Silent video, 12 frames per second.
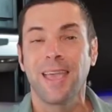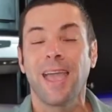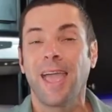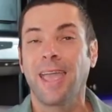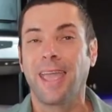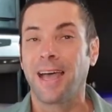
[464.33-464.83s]

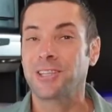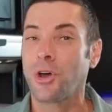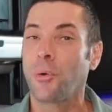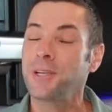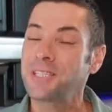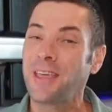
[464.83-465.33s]
Hey, as
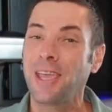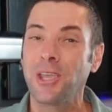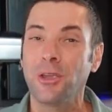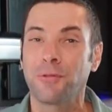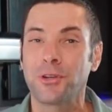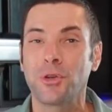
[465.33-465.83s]
always, thank
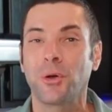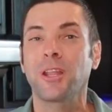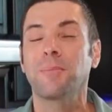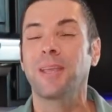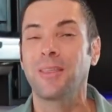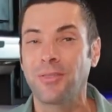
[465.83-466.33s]
you for
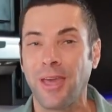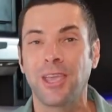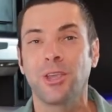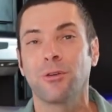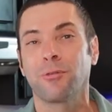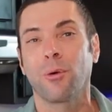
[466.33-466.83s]
joining me. Thank
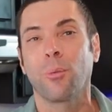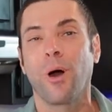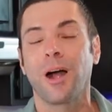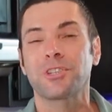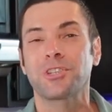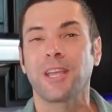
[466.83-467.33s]
you for
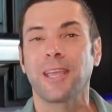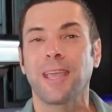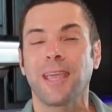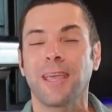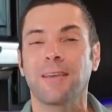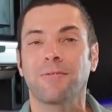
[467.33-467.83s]
watching.
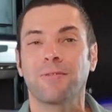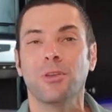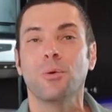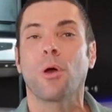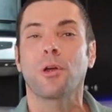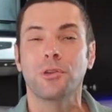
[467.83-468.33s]
If
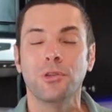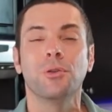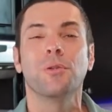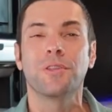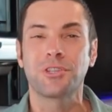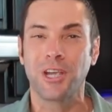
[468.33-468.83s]
you are new to
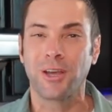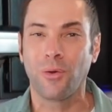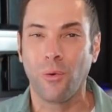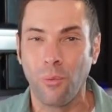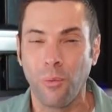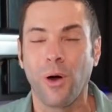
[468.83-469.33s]
the
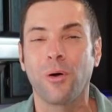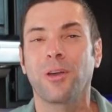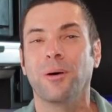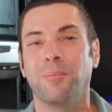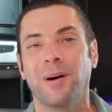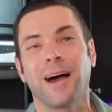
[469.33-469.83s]
channel,
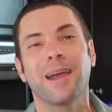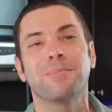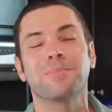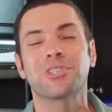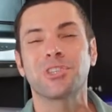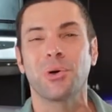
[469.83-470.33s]
welcome. I am
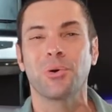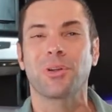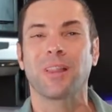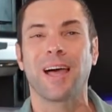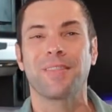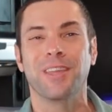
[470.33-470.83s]
so
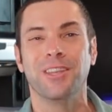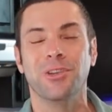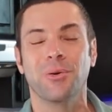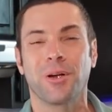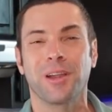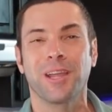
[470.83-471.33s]
glad that
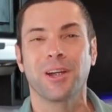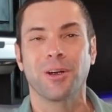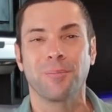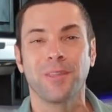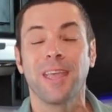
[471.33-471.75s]
you are here.